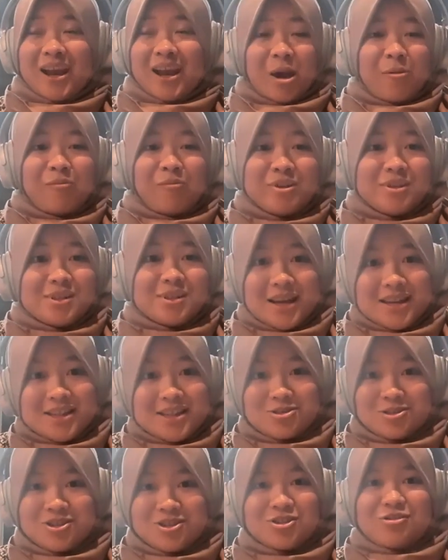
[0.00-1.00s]

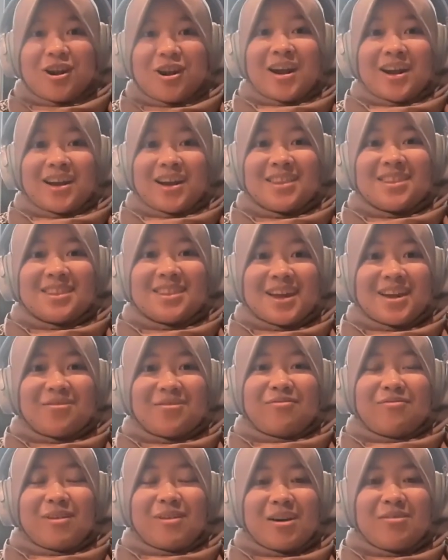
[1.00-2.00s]
emphasize your strength, like
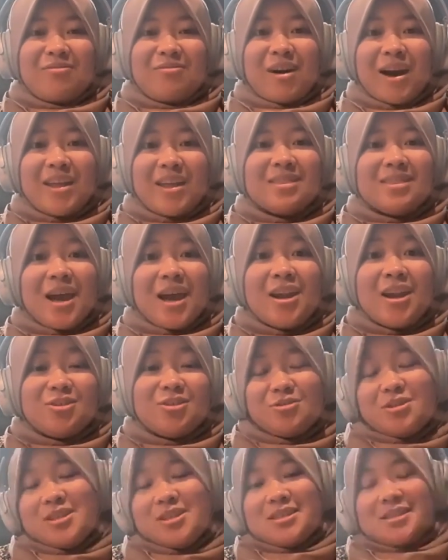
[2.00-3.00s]
find that
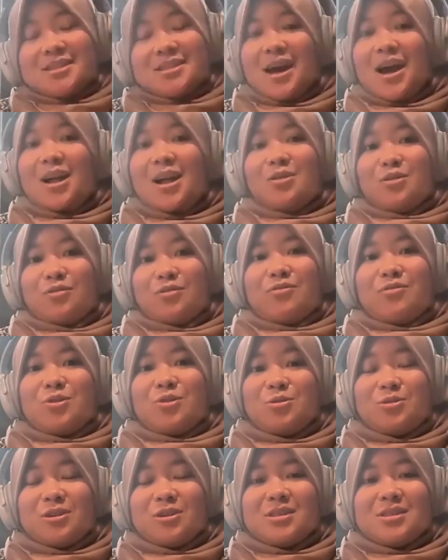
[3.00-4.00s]
unique style of
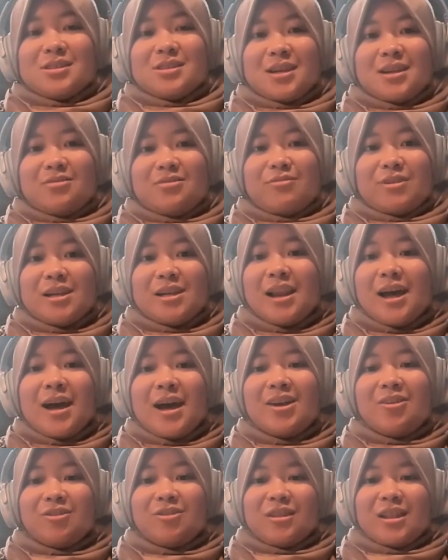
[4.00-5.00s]
yours and
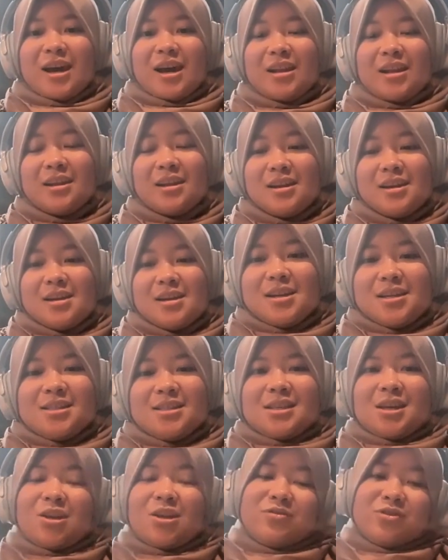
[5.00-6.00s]
rely on that
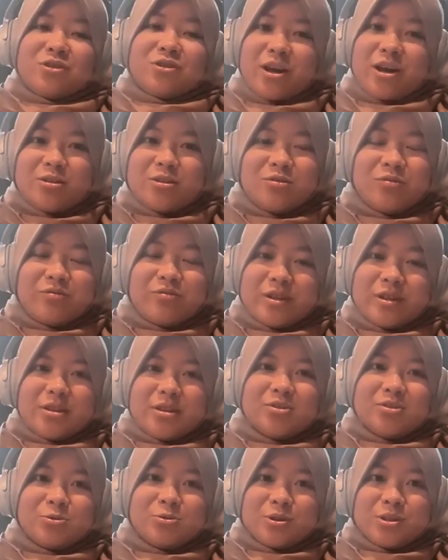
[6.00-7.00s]
instead of trying to fit
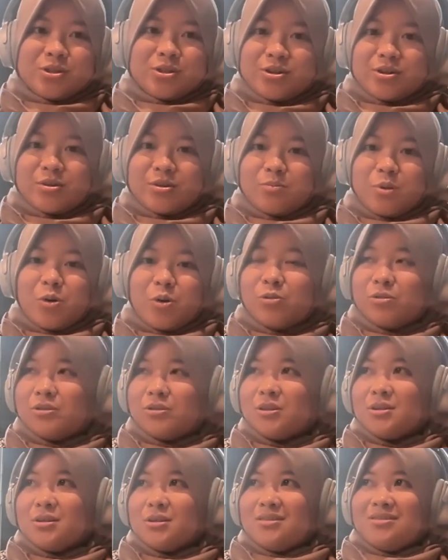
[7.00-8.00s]
into a certain mold.
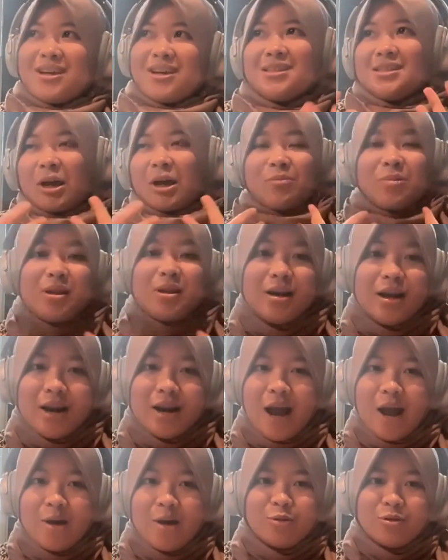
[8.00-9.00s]
That's something that
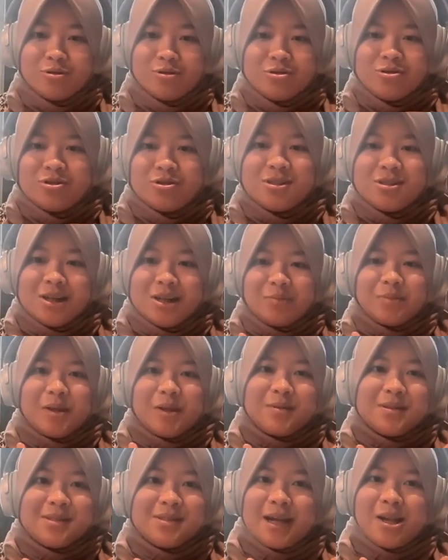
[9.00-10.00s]
I would also
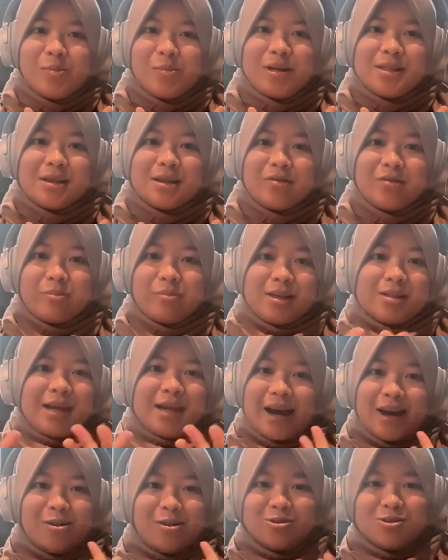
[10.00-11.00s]
sometimes tell myself, because
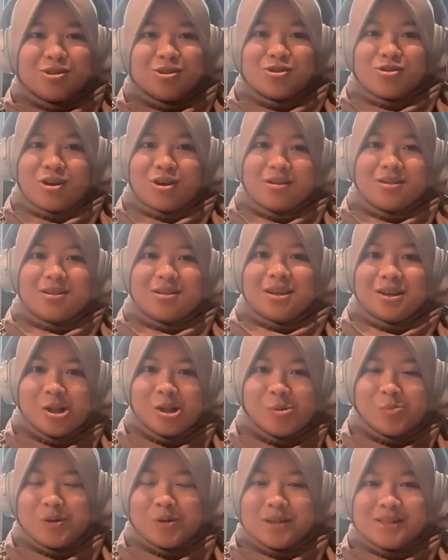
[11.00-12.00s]
I also struggle a
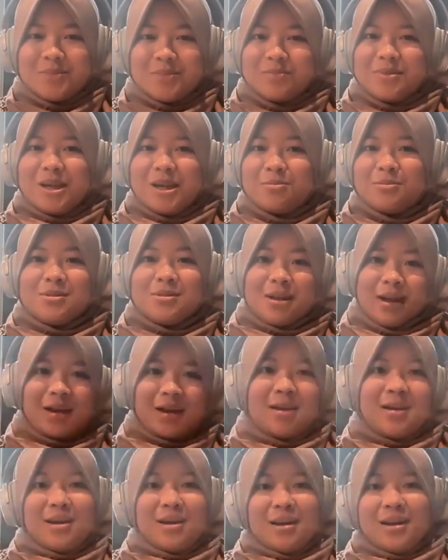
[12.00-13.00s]
little bit sometimes,
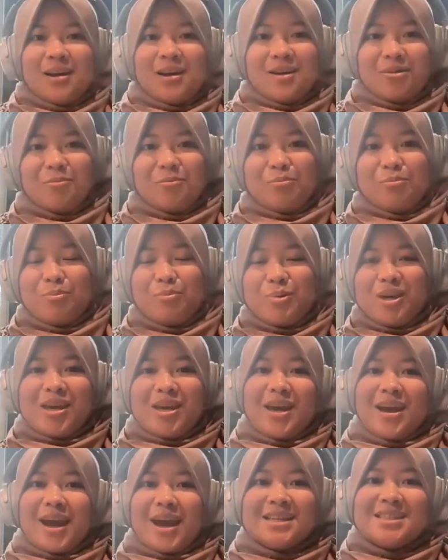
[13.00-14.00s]
like
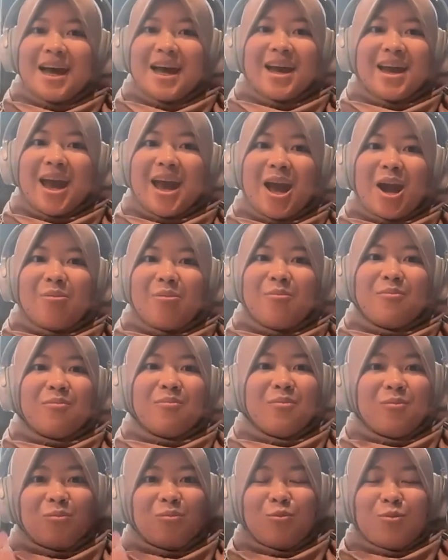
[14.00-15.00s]
being as I
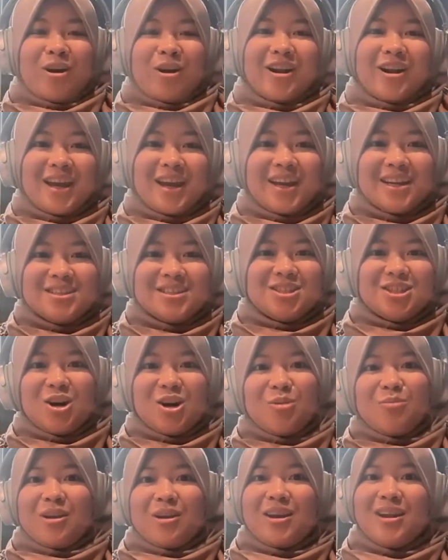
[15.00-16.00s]
am, working in
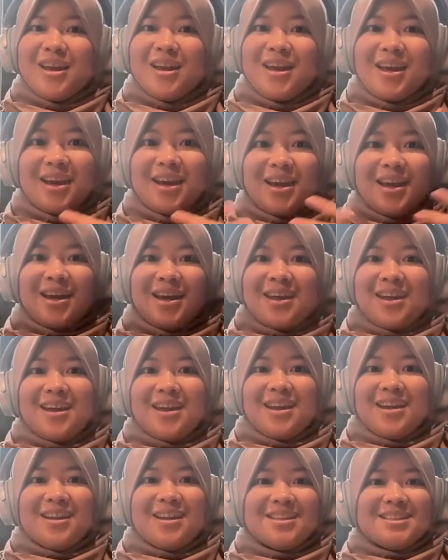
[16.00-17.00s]
Germany
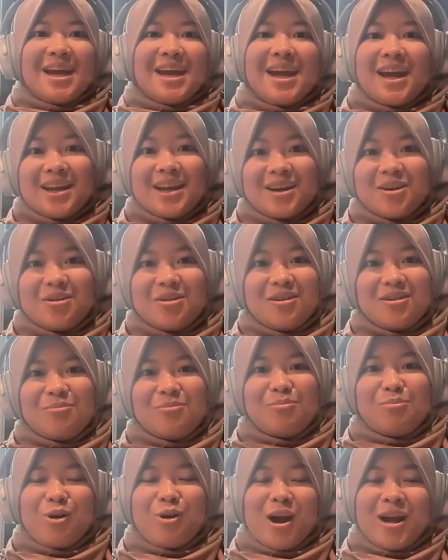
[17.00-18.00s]
in a tech
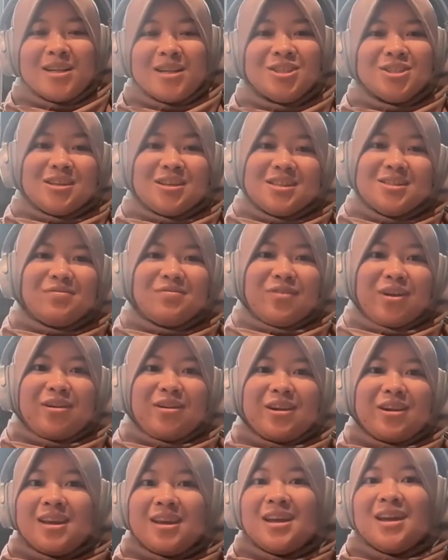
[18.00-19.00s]
branch that's
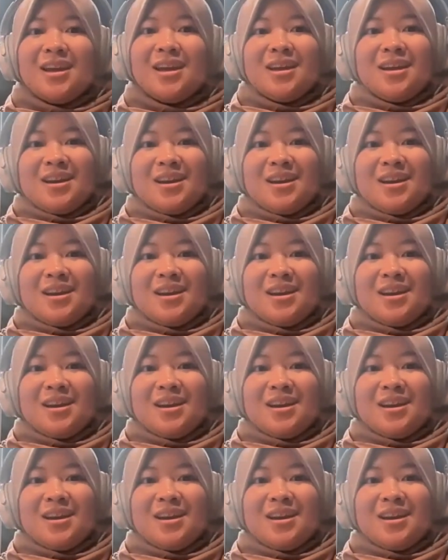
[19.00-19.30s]
very